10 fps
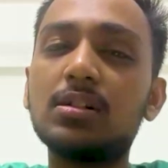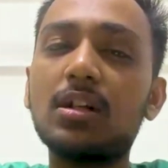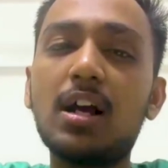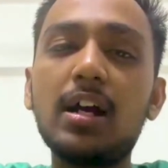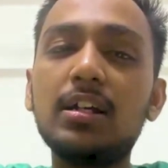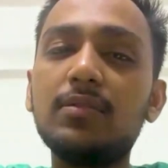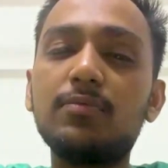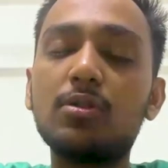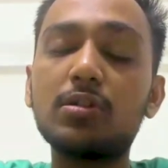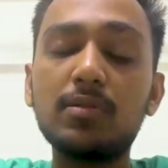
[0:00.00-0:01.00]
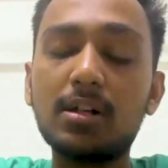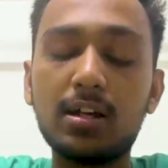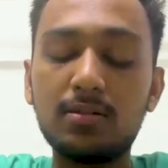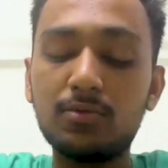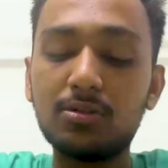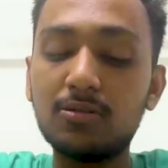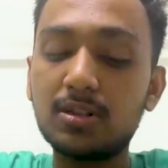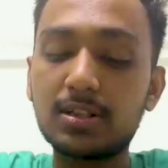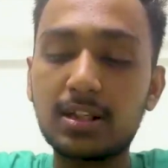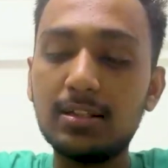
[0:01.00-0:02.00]
I whatever the
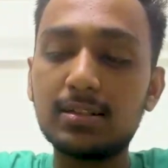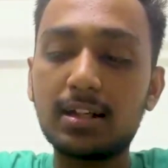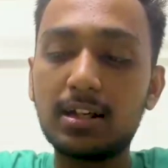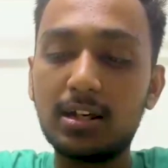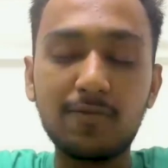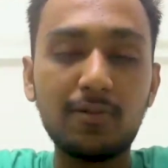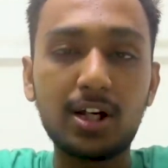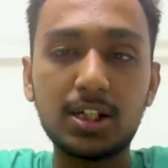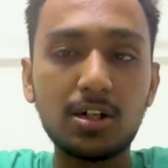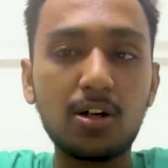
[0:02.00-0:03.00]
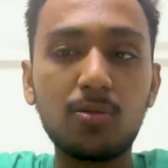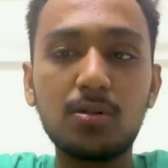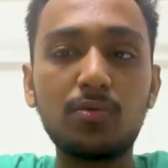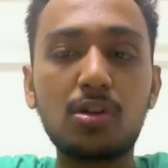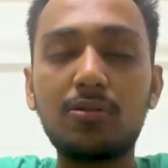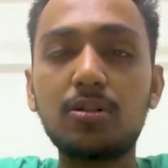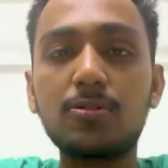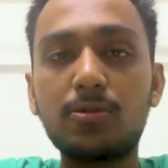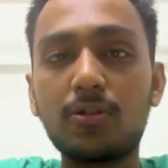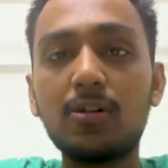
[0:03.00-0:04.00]
skills I have right now and whatever the
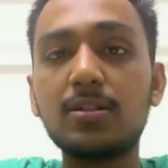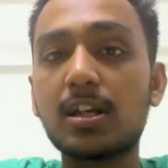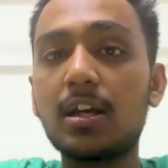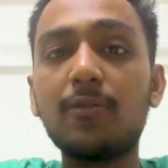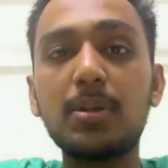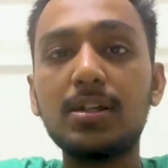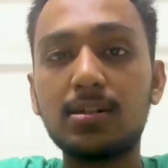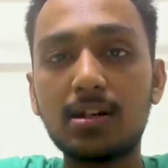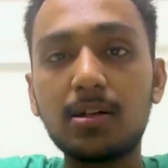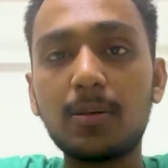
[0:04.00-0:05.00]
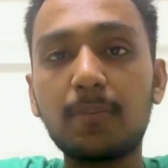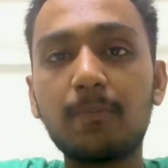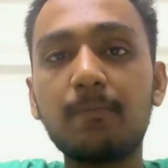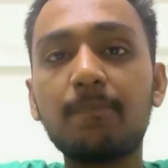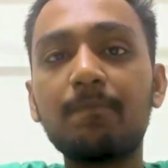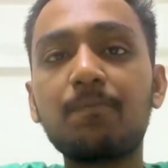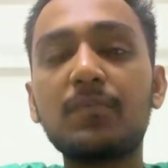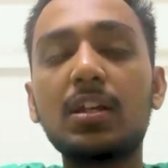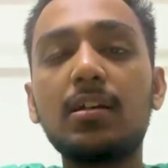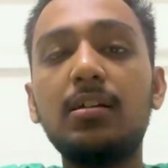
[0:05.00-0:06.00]
tutorials I have been done,
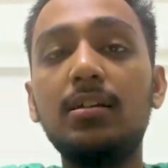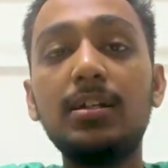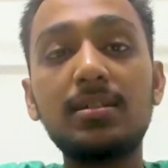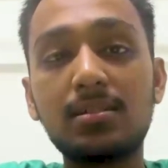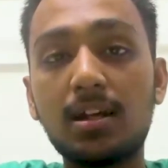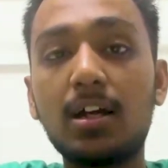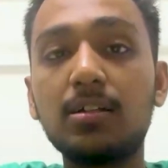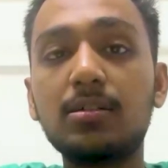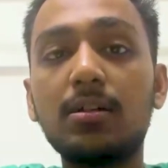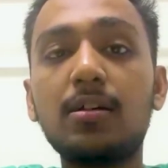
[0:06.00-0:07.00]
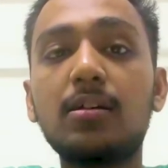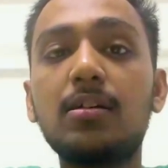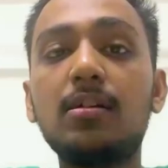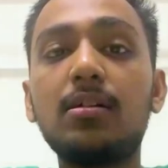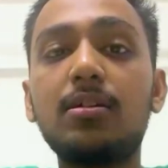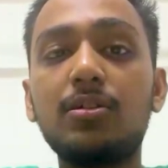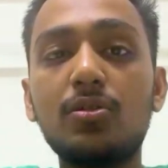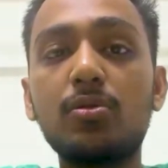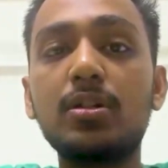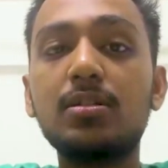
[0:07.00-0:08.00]
let's start
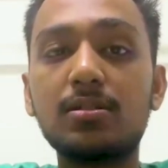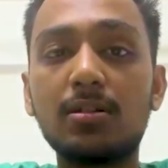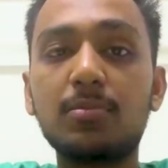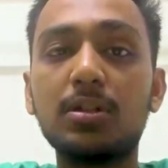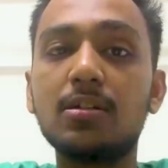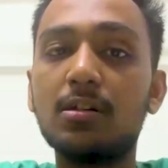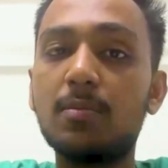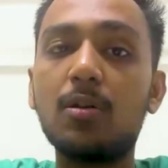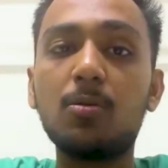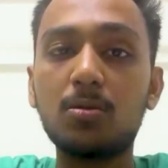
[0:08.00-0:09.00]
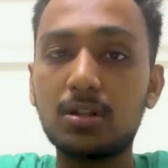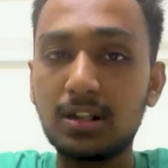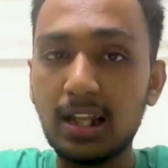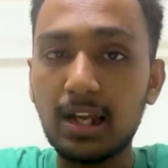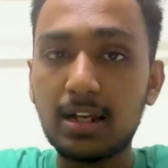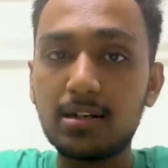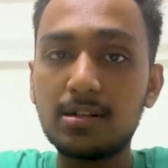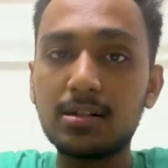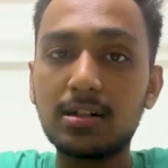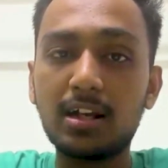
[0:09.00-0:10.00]
doing something about that
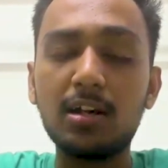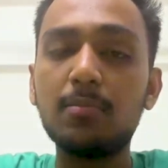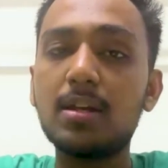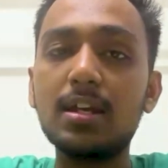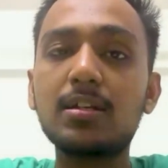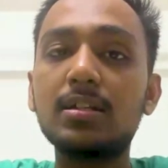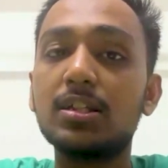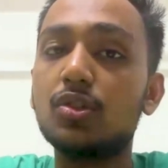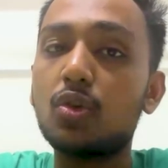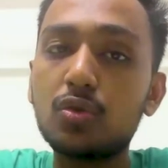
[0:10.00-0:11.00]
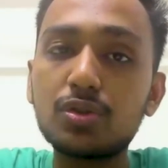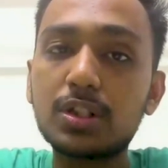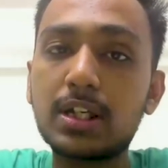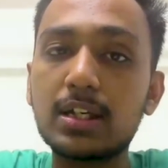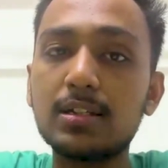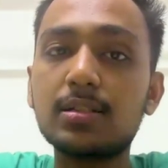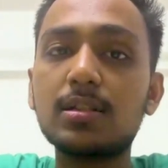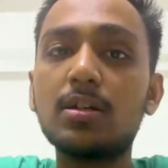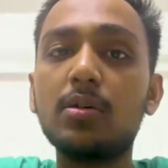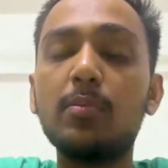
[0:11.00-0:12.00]
and make those skills
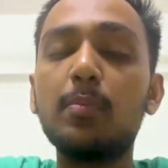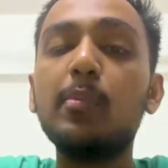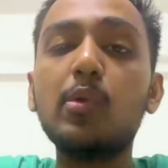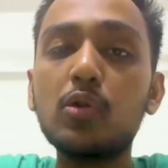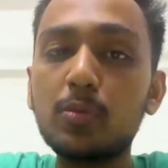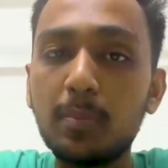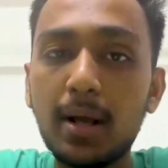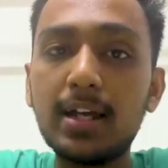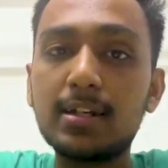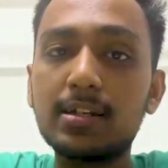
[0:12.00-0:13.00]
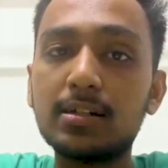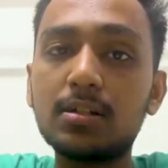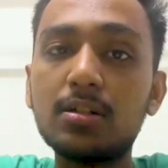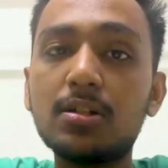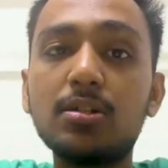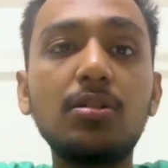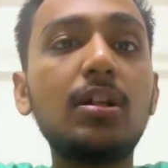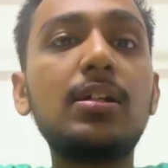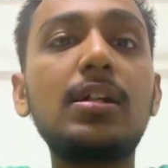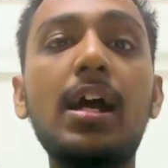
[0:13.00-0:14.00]
more better so
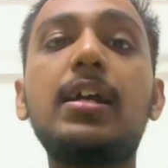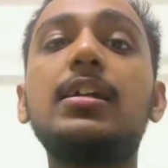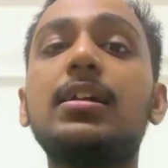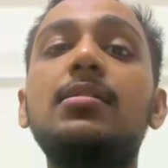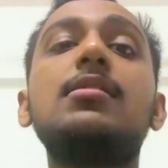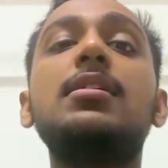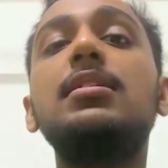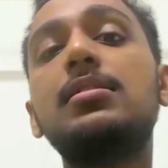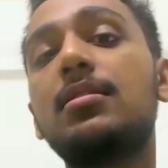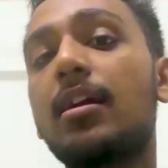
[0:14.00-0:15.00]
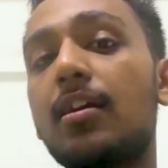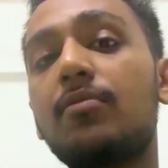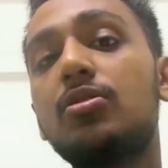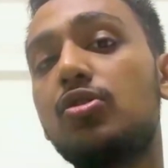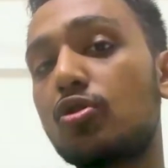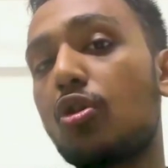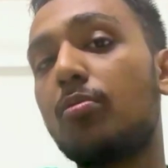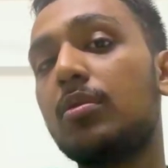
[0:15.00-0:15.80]
that I can at least have a job